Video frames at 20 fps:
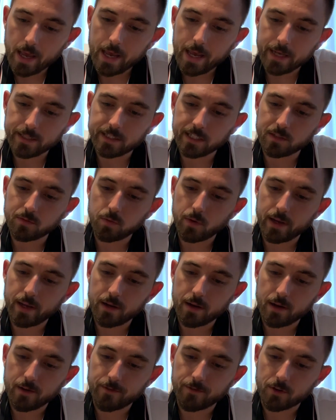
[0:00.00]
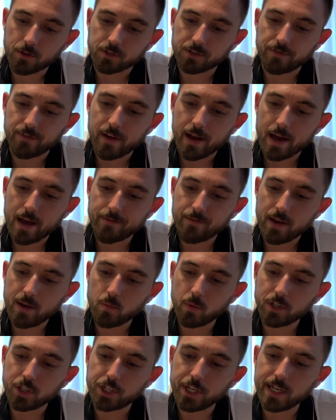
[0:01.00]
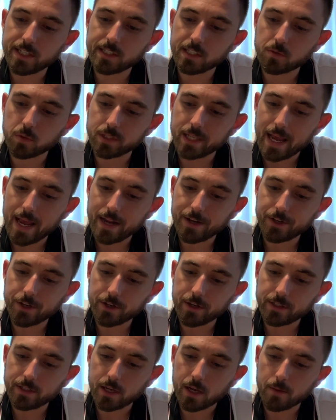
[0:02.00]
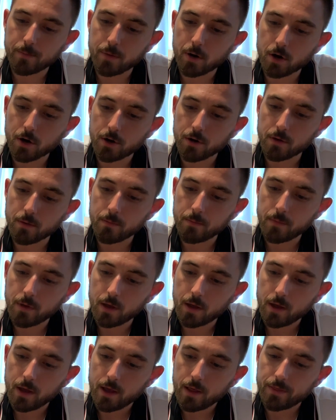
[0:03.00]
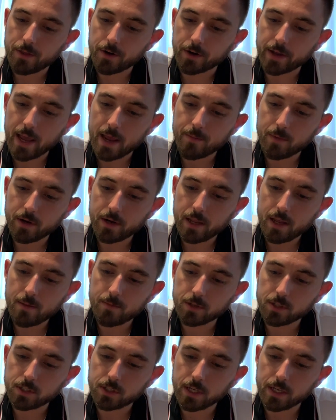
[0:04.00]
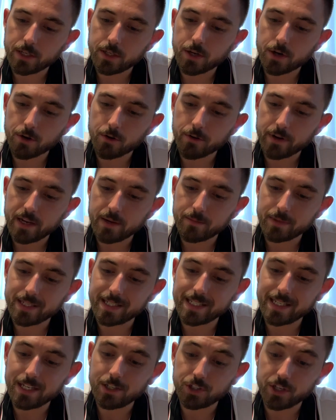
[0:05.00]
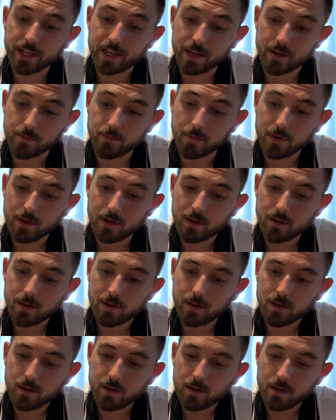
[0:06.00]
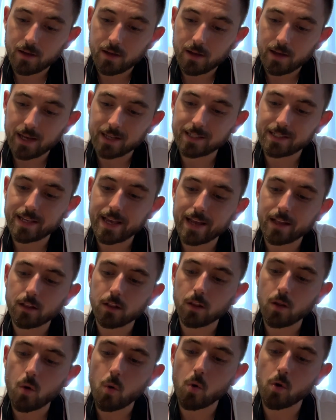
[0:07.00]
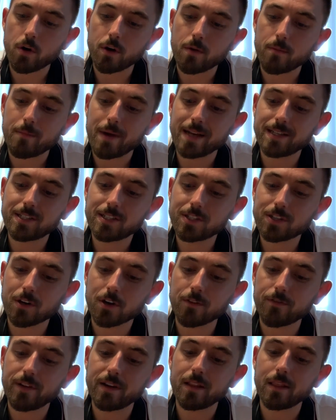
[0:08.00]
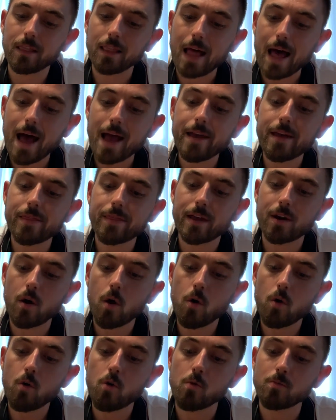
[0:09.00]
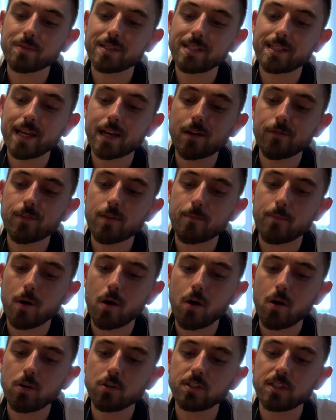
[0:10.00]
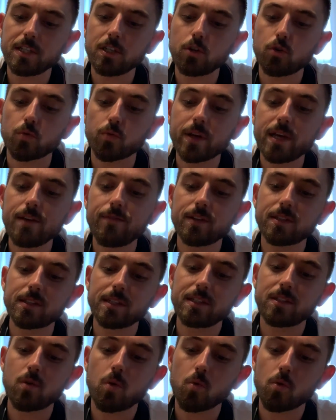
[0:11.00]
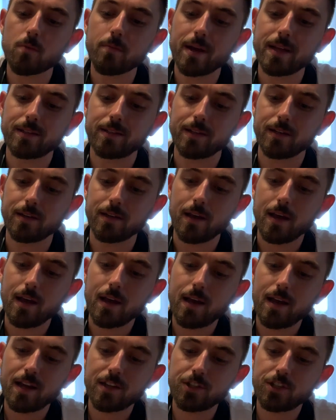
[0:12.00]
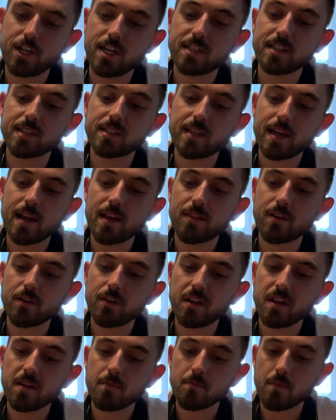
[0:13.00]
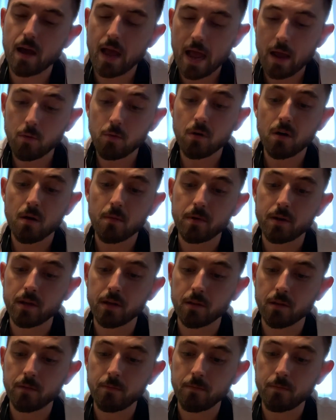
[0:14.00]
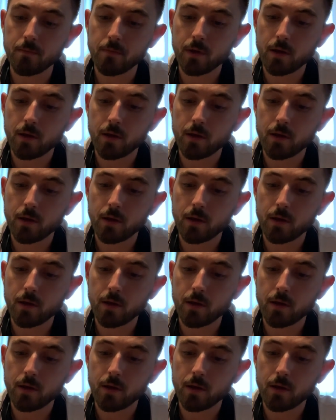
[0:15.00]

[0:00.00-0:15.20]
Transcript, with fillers: it says in uh, verse 5 and when Jesus was entered into Capernaum there came unto him a centurion beseeching him and saying Lord my servant lieth at home sick of the palsy grievously tormented and Jesus saith unto him, I will come and heal him.